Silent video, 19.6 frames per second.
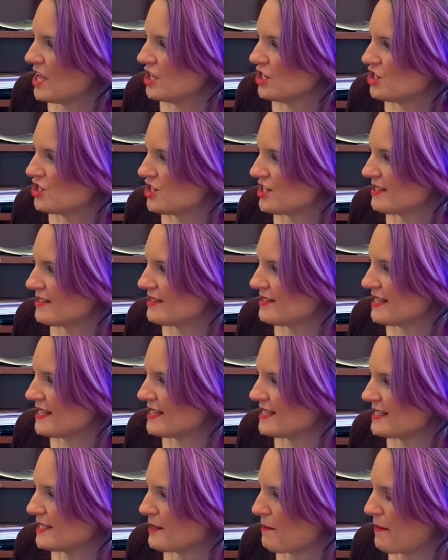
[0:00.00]
She
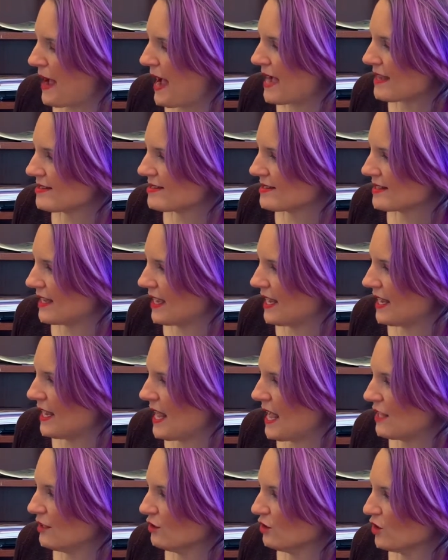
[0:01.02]
sees the basket
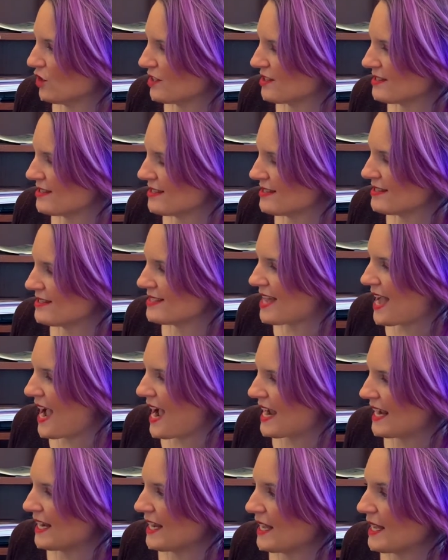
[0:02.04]
and looks
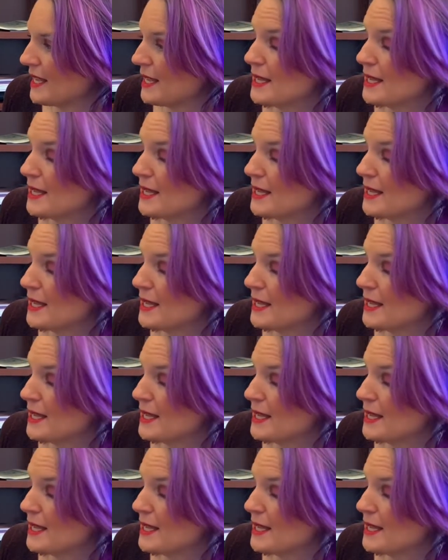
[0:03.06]
inside.